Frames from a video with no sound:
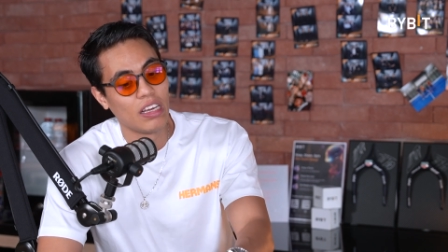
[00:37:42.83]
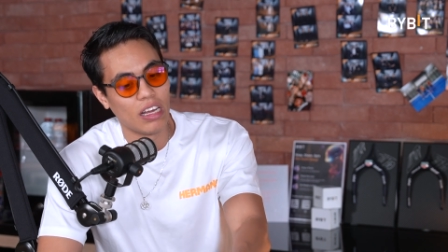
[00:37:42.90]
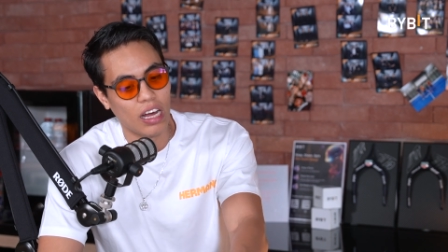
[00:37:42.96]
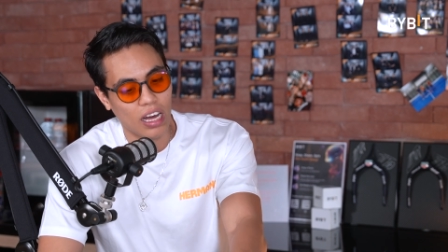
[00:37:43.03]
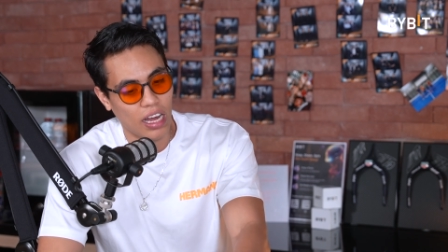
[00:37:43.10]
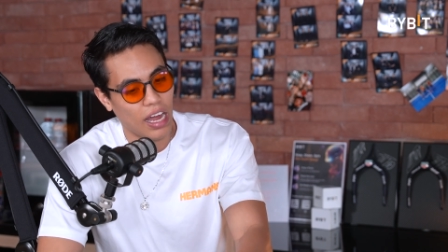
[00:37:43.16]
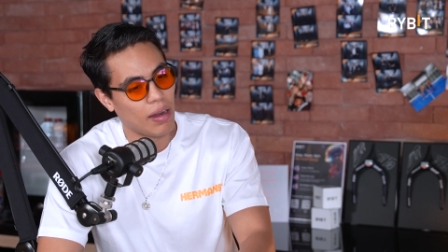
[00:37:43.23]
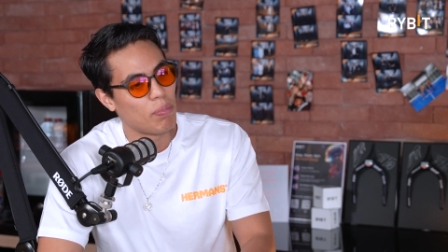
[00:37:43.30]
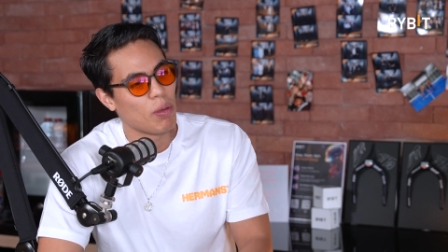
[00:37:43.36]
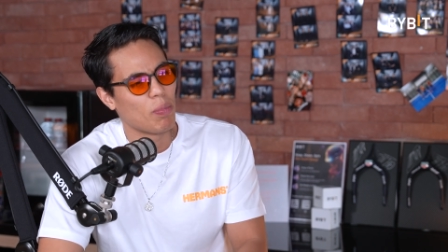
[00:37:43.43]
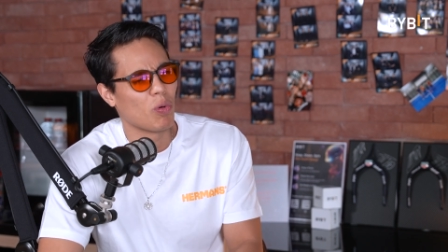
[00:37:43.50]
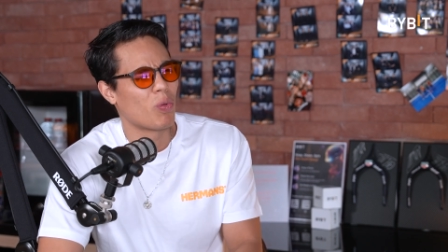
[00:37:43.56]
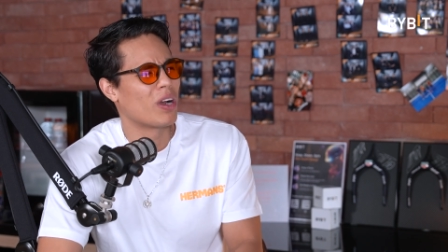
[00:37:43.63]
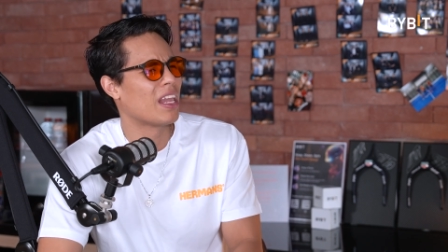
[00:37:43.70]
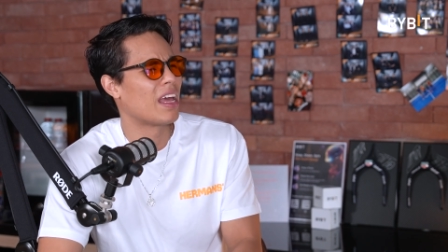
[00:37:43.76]
And
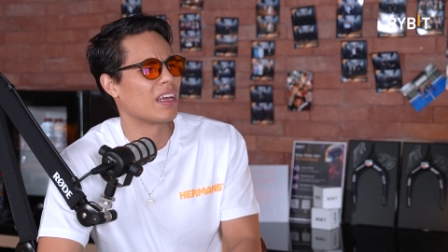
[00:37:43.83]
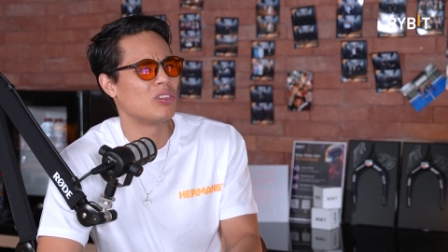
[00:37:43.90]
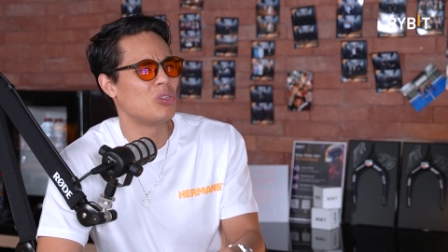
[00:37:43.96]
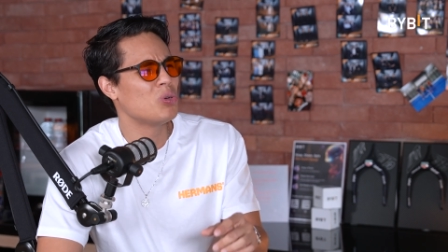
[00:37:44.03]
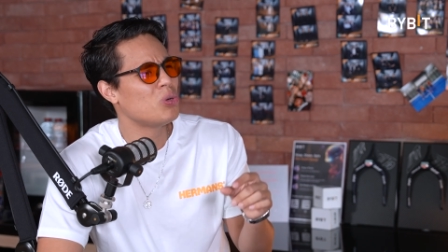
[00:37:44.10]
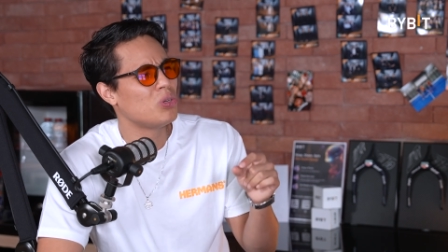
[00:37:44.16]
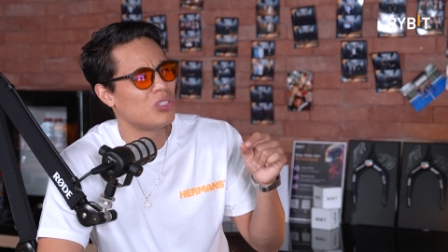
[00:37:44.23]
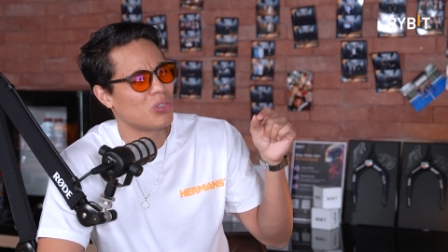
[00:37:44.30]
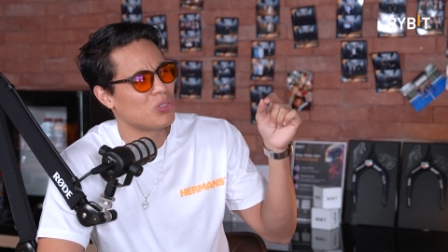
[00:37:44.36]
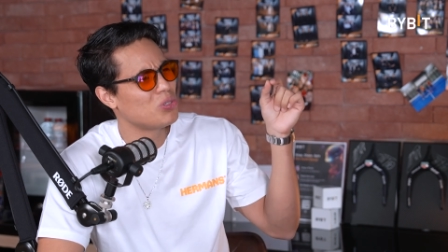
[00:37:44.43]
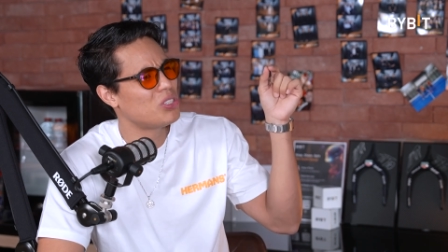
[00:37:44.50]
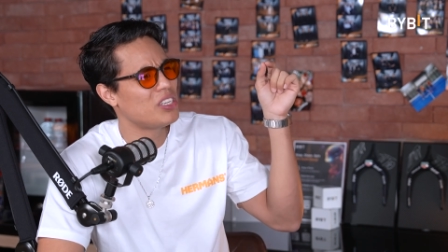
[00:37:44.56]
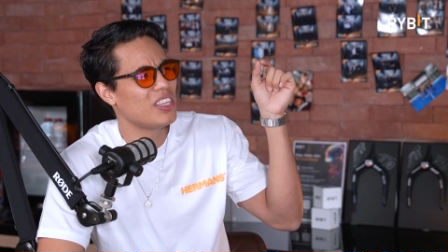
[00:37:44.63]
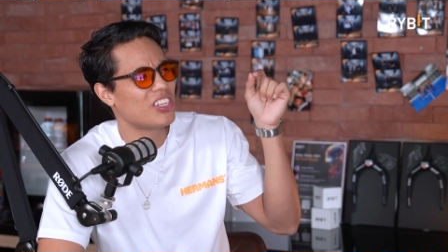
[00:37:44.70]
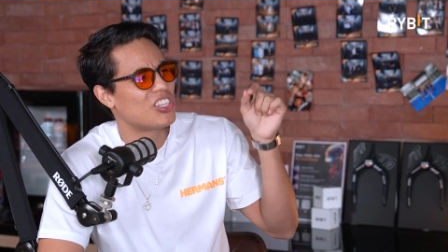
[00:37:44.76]
people were like, dude, don't
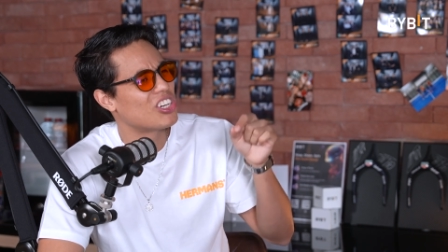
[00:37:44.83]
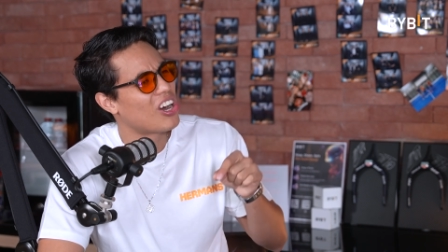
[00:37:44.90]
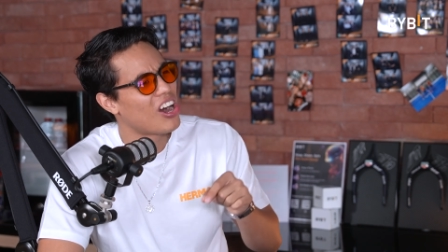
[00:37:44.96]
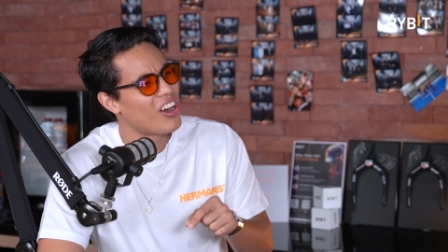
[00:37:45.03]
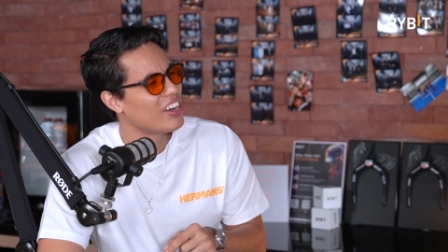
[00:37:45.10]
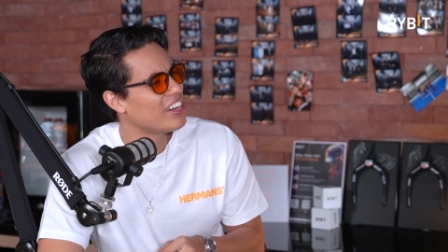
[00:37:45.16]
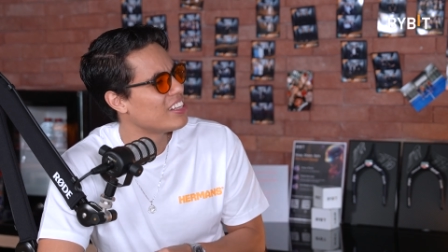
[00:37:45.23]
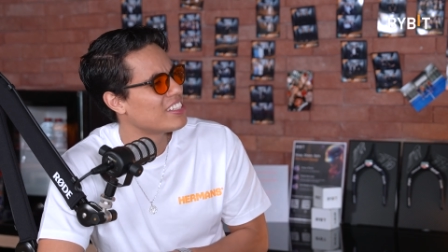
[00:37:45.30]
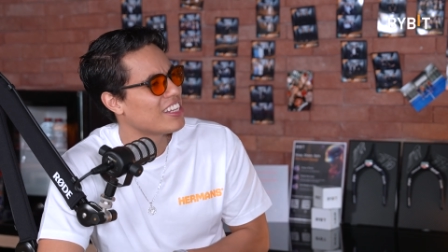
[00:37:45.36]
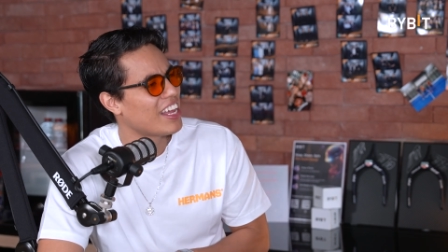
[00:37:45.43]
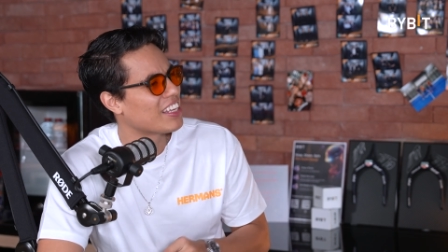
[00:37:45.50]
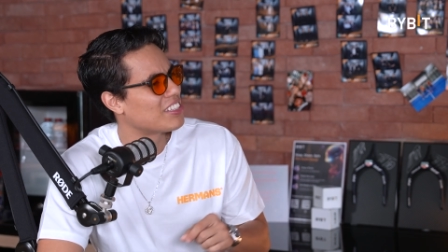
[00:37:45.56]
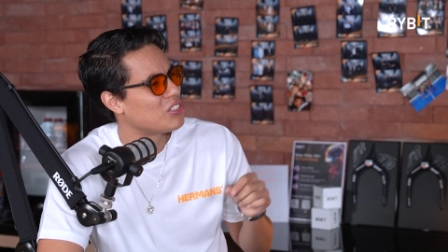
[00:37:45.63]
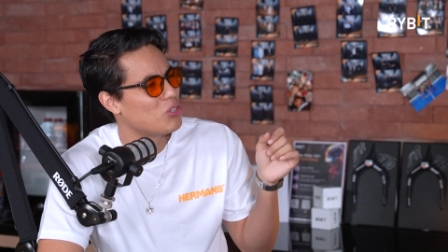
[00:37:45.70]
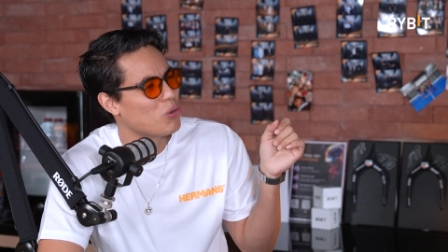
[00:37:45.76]
you see the chart? It's
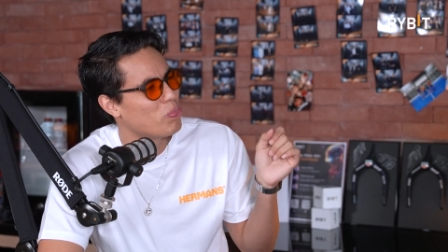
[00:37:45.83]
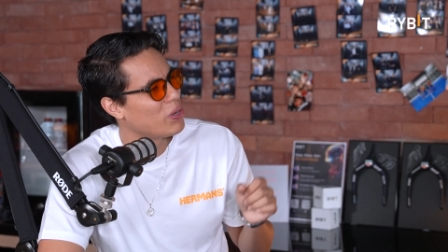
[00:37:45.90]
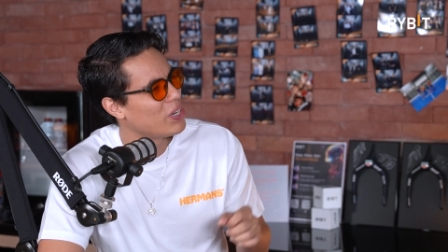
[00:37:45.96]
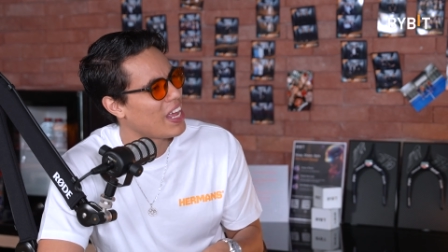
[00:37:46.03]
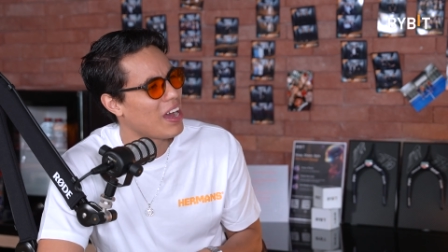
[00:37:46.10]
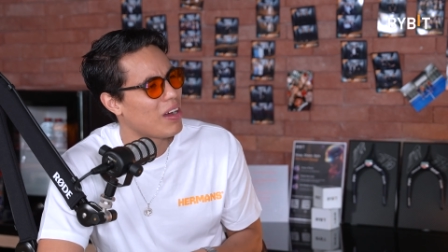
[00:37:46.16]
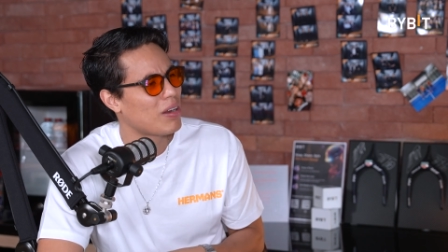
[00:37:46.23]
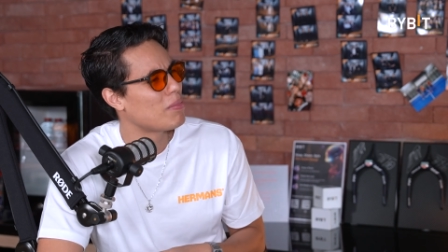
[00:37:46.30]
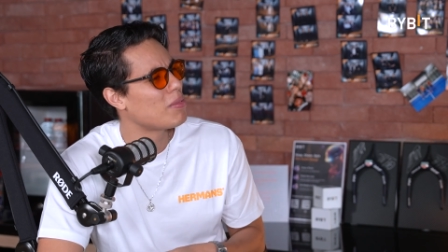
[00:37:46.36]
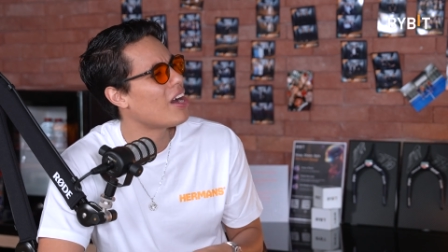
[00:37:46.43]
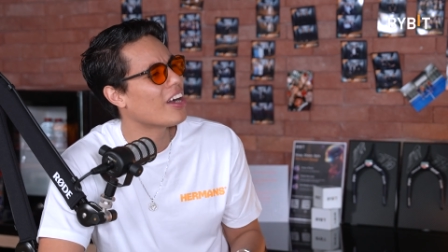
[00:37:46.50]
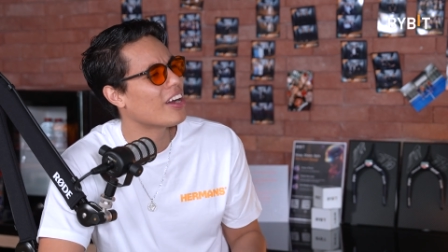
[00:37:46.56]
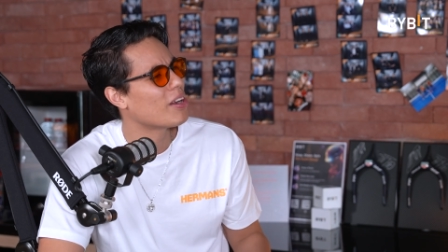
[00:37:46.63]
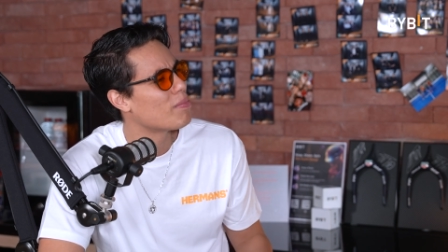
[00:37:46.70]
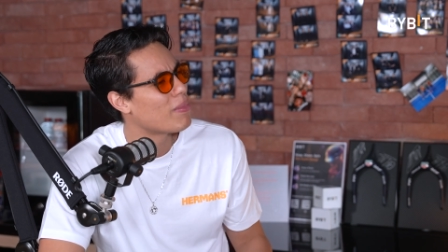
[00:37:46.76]
like super down. I'm
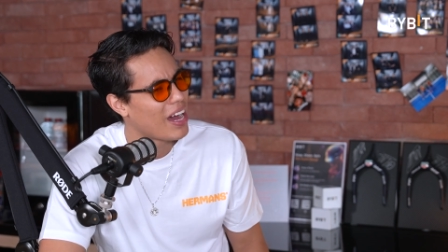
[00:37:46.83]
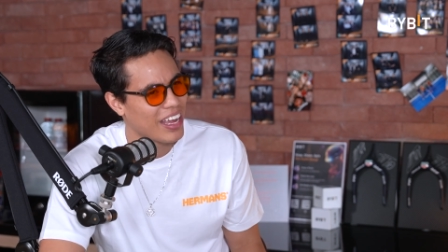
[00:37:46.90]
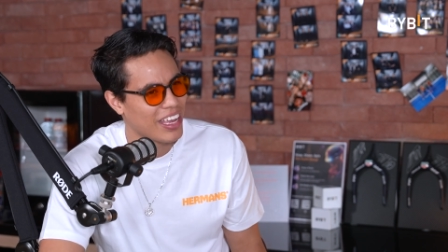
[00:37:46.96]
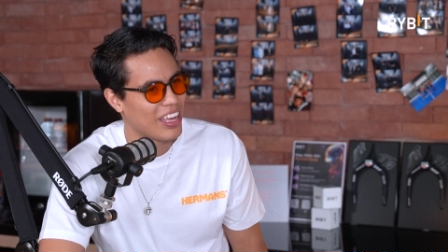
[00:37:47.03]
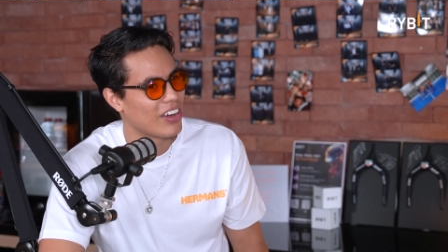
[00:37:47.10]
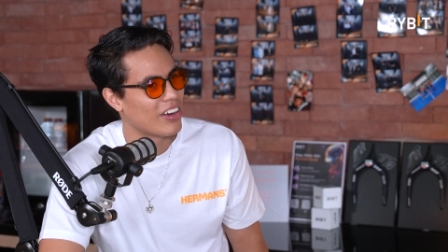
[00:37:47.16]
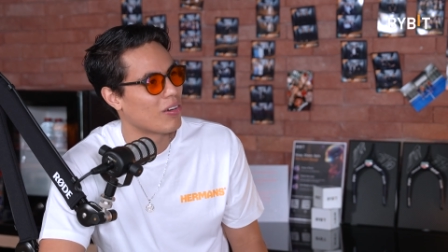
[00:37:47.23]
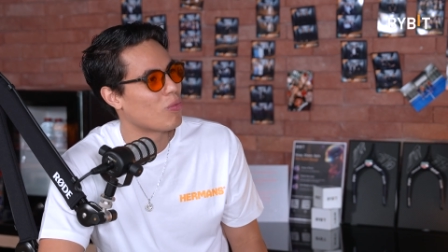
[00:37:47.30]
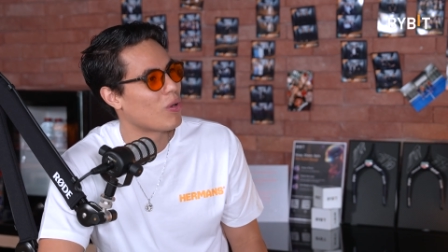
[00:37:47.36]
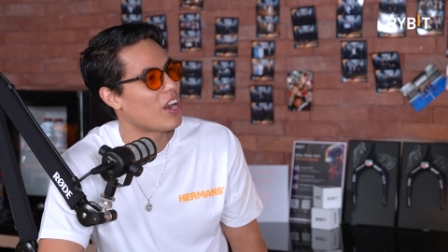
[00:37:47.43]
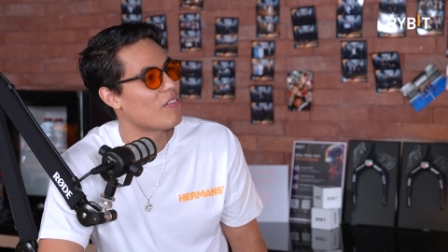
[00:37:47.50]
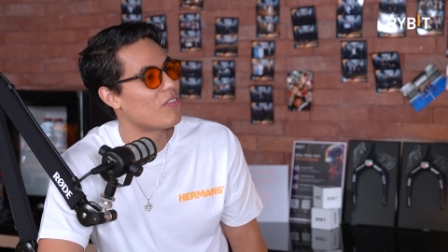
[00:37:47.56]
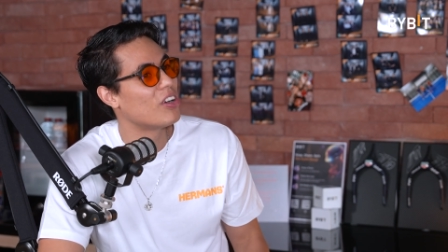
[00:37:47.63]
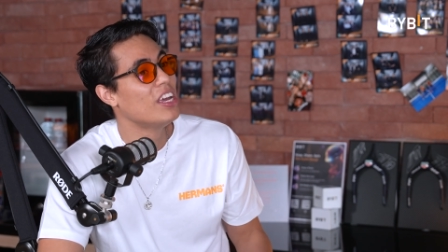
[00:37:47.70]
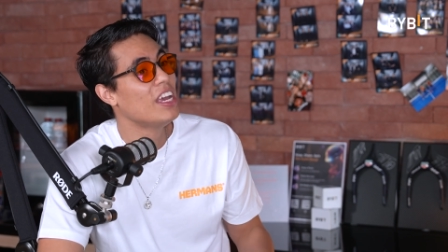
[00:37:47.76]
not going to buy here and
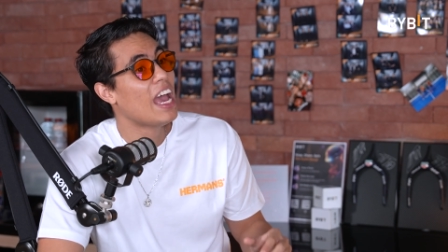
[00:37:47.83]
whatever.